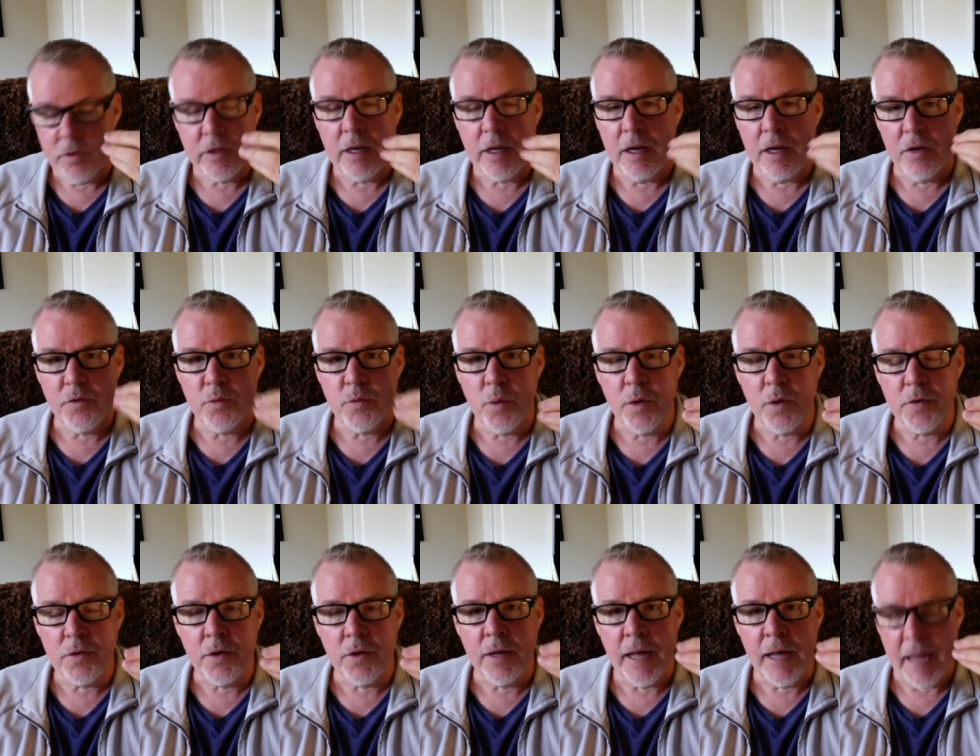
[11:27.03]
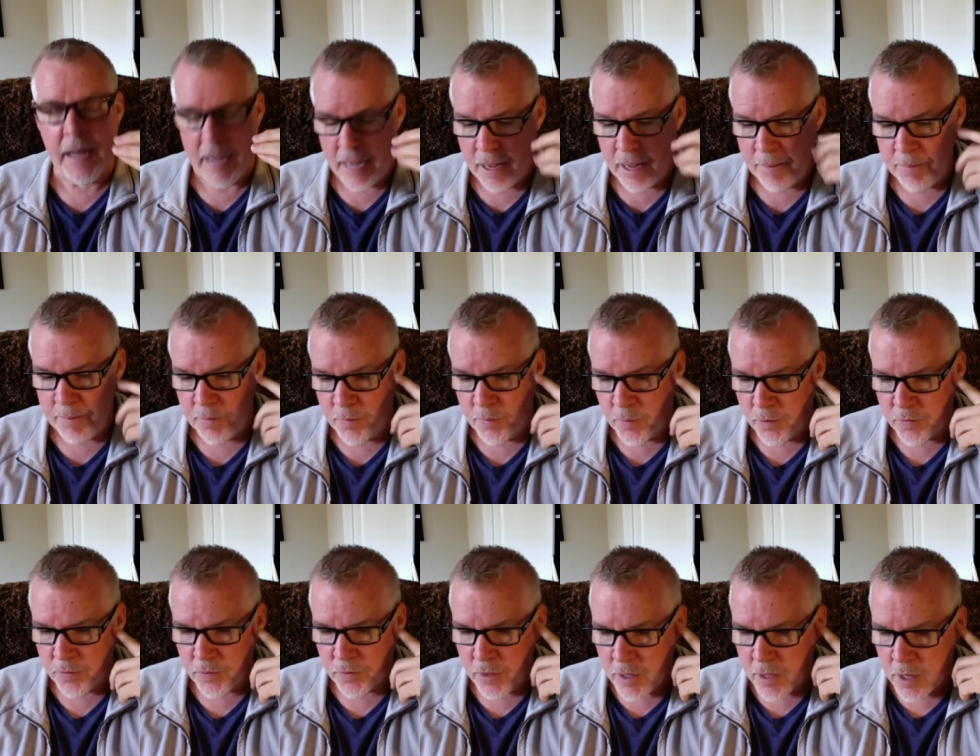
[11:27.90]
Tell us what's going to happen.
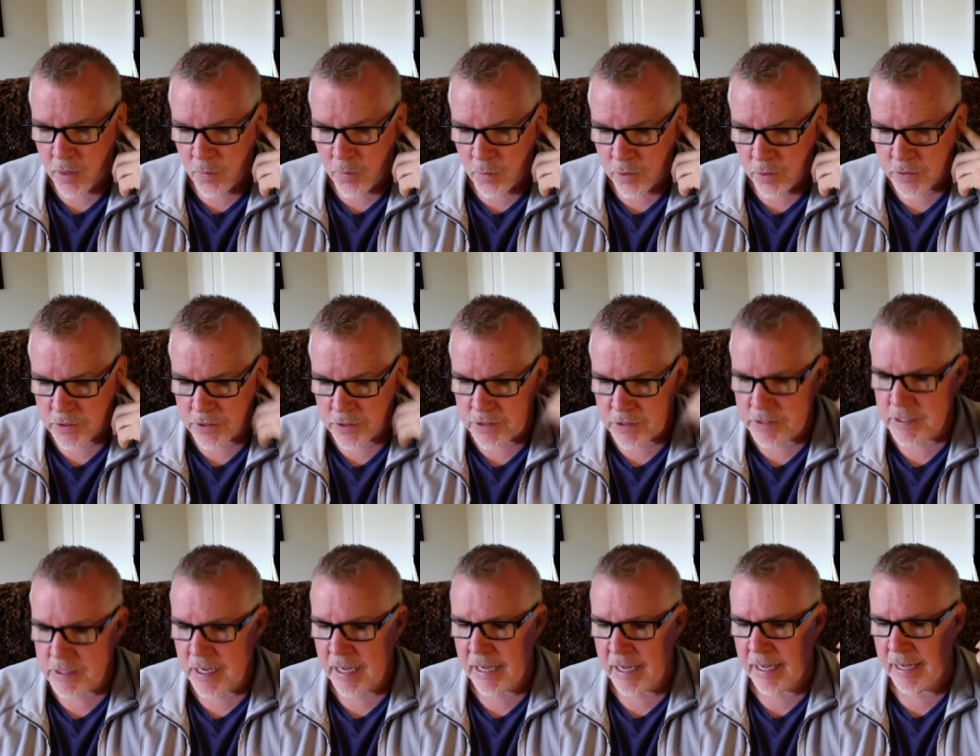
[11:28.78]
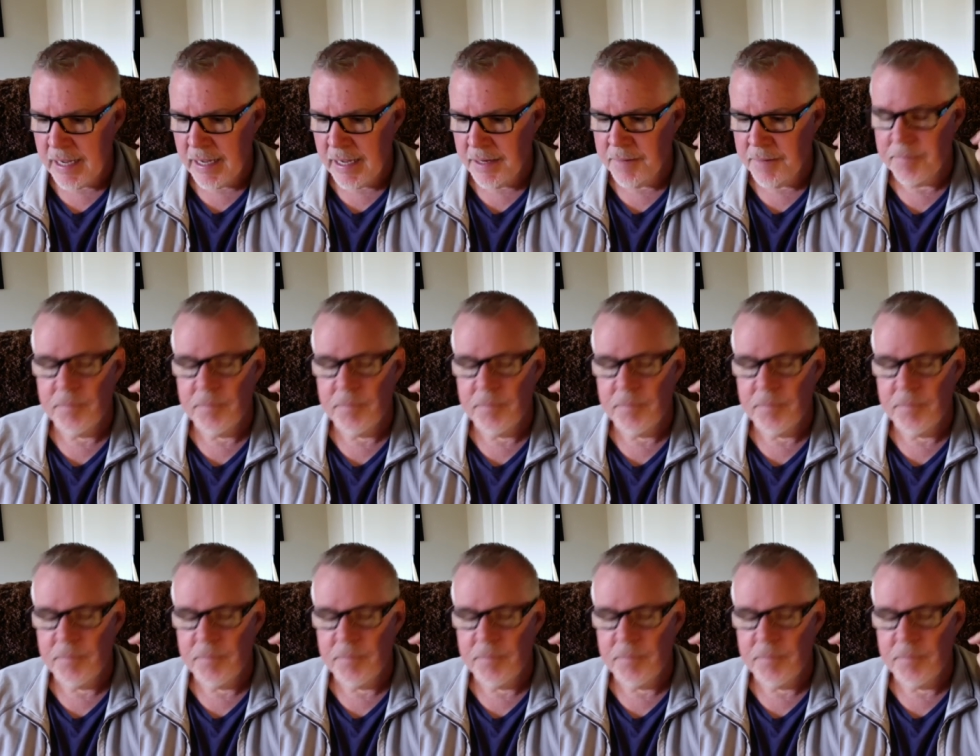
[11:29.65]
What's what's a sign?